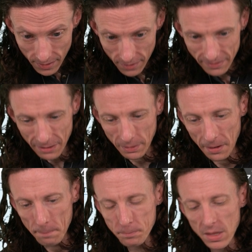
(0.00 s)
There we go.
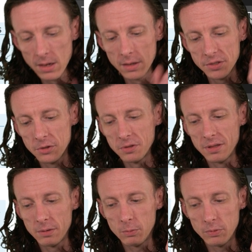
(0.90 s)
So
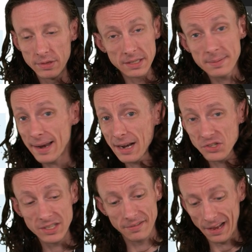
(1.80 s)
this not
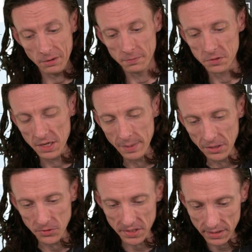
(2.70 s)
actually, I don't know if there's going to be
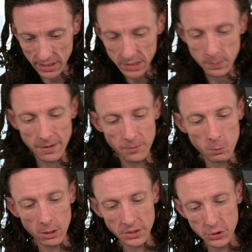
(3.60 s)
interest in this, but if you
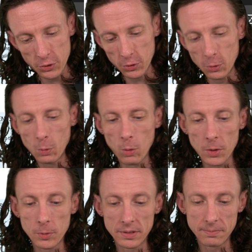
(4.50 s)
want to work
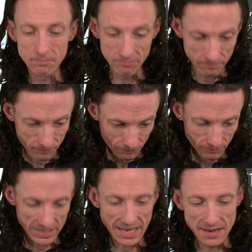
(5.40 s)
with
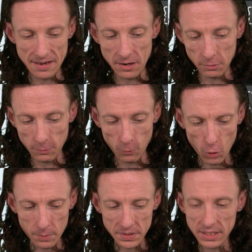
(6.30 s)
data in other
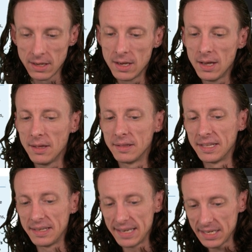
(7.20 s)
forms, the
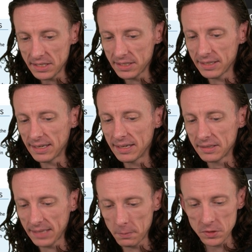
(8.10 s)
NIST
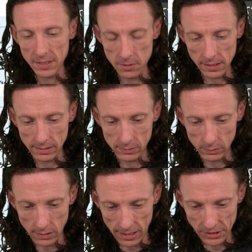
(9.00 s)
cybersecurity
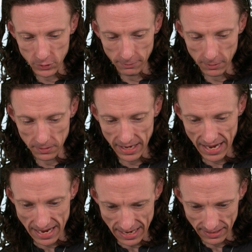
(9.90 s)
glossary, if we go to
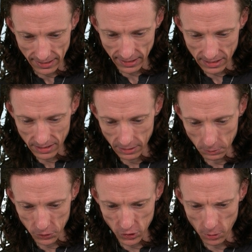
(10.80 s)
A, I think it'll
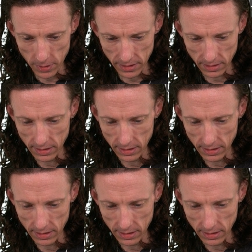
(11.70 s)
show it.